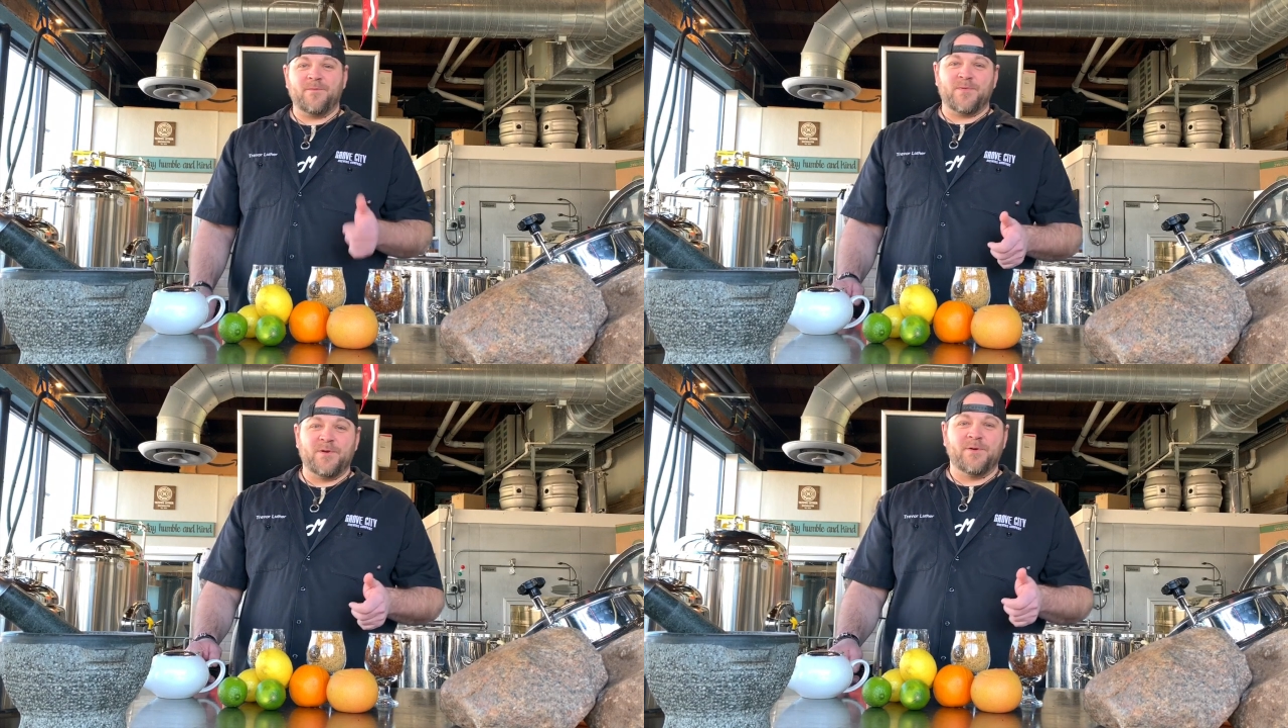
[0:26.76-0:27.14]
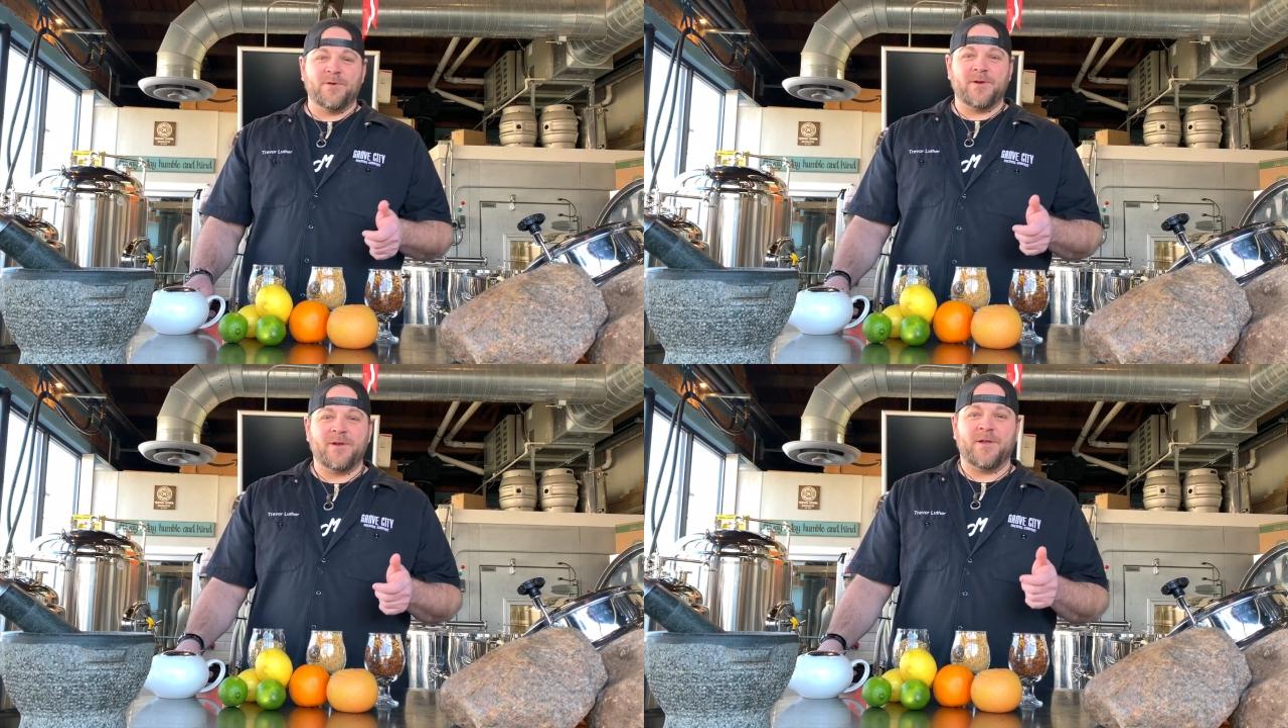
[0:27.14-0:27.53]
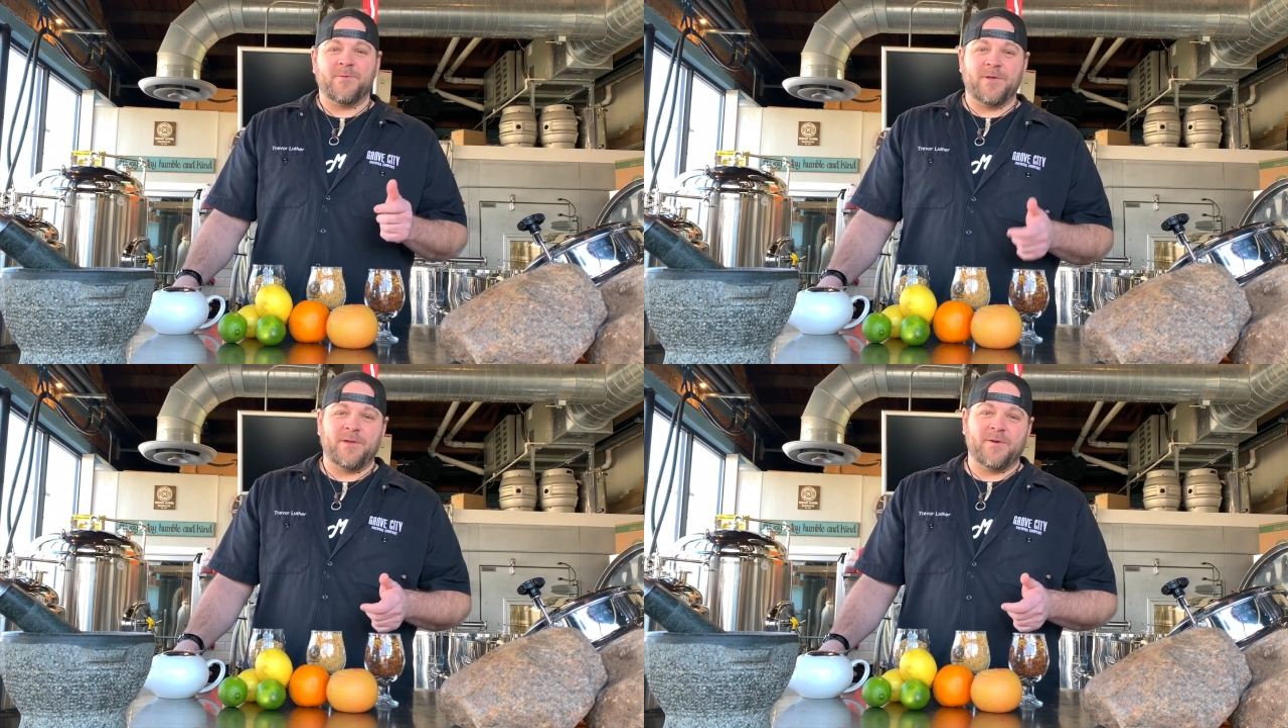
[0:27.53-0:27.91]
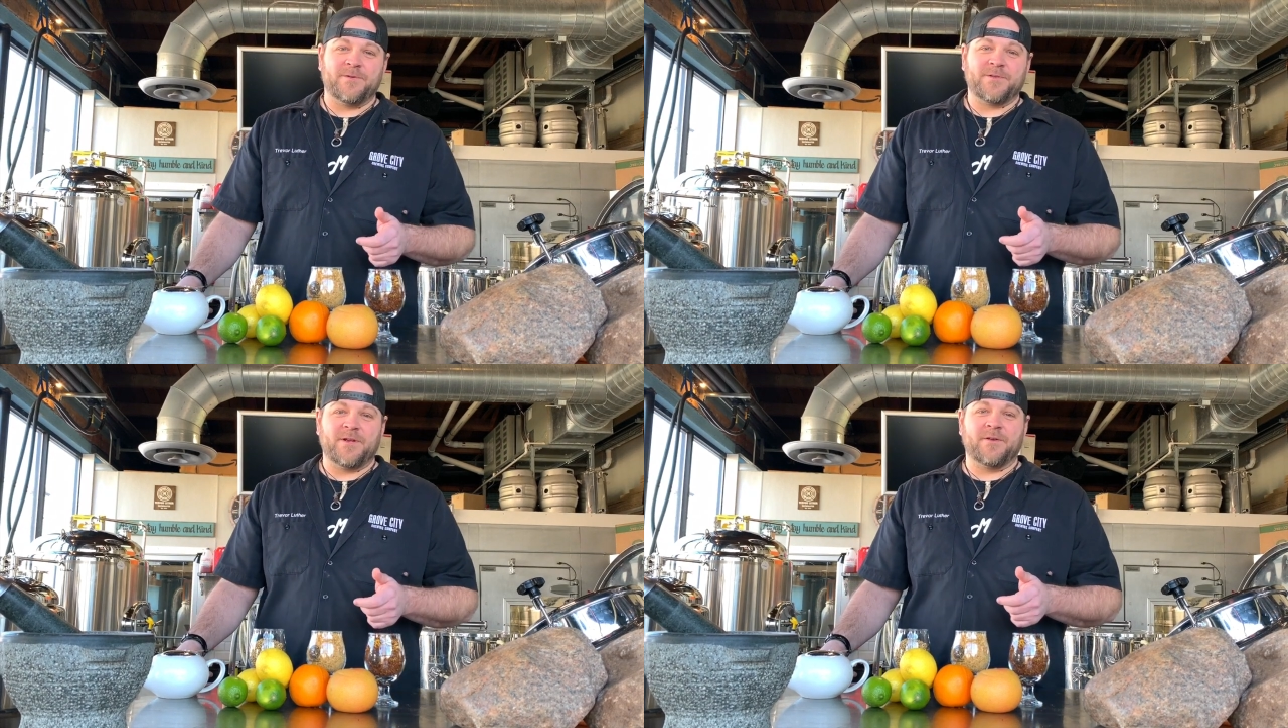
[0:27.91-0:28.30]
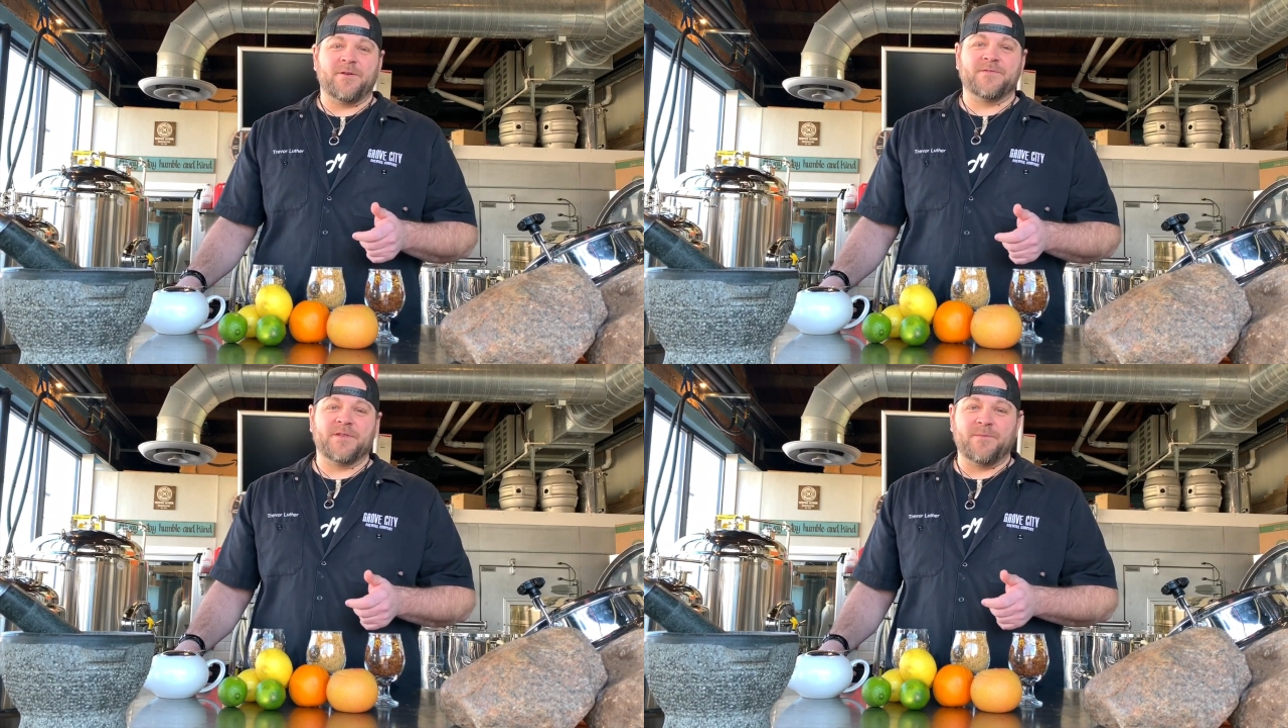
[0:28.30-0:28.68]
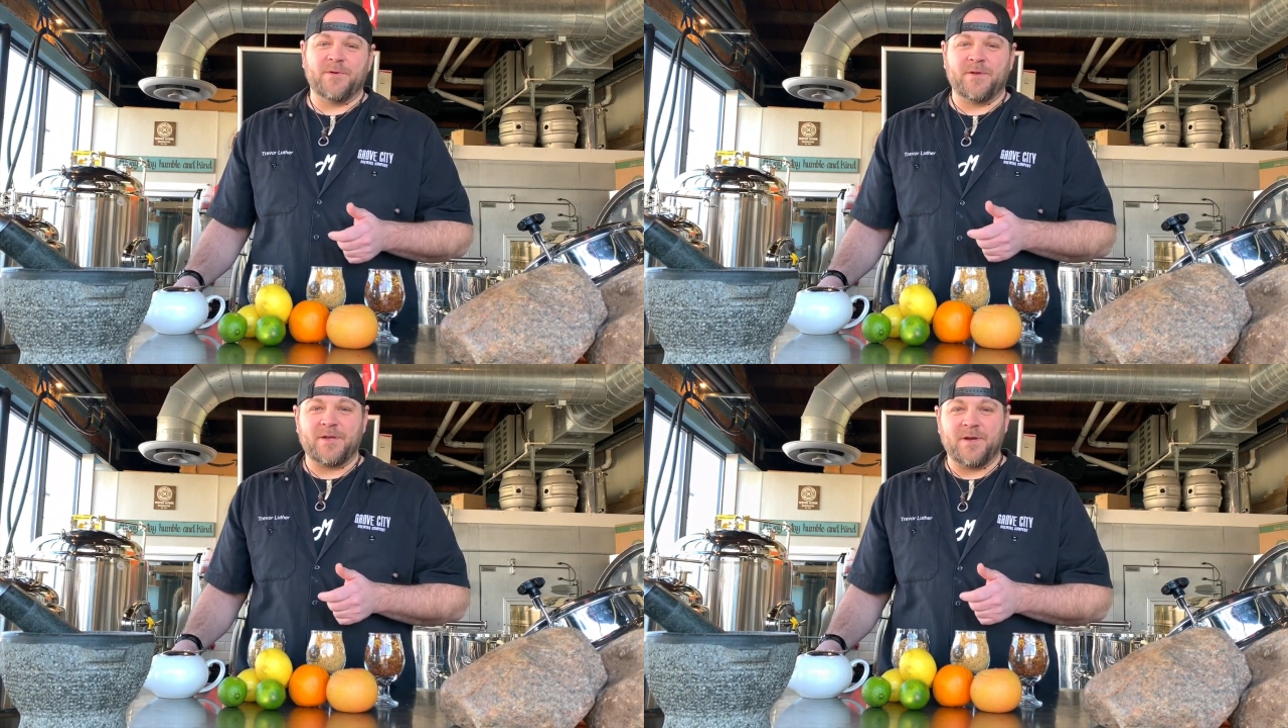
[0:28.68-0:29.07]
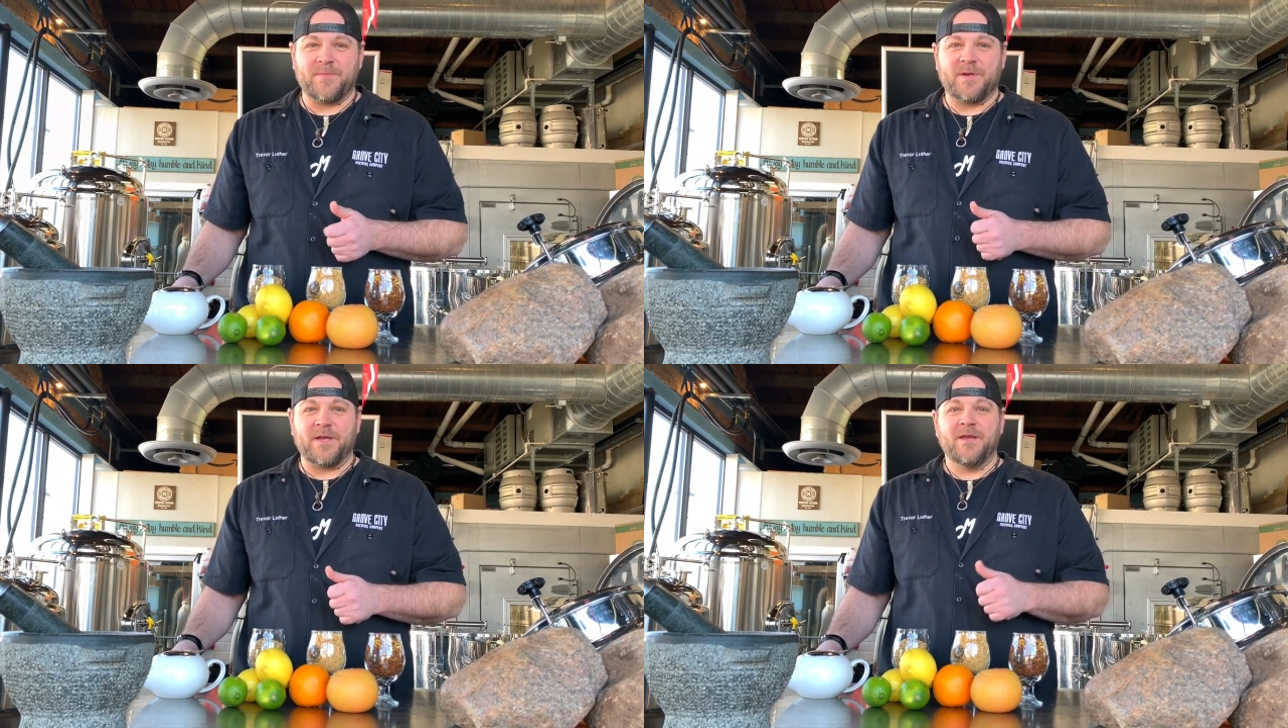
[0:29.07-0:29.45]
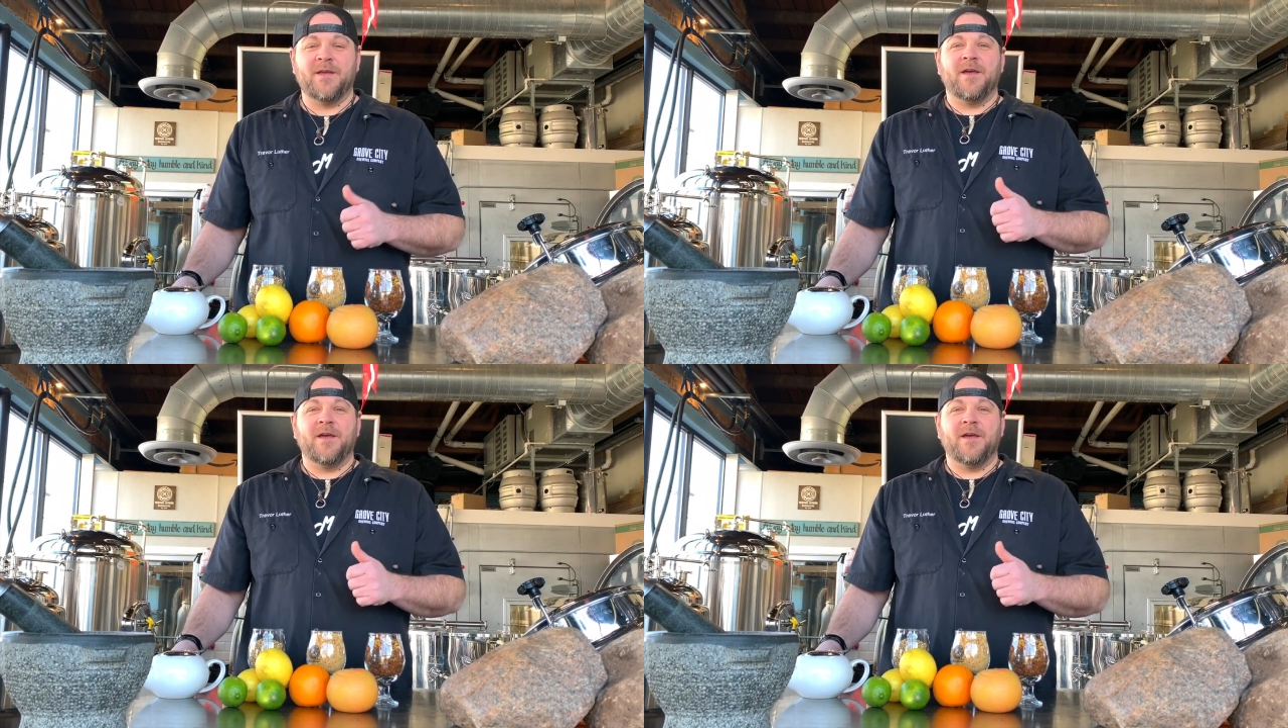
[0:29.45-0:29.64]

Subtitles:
head brewer and one of the owners here at Grove City Brewing Company.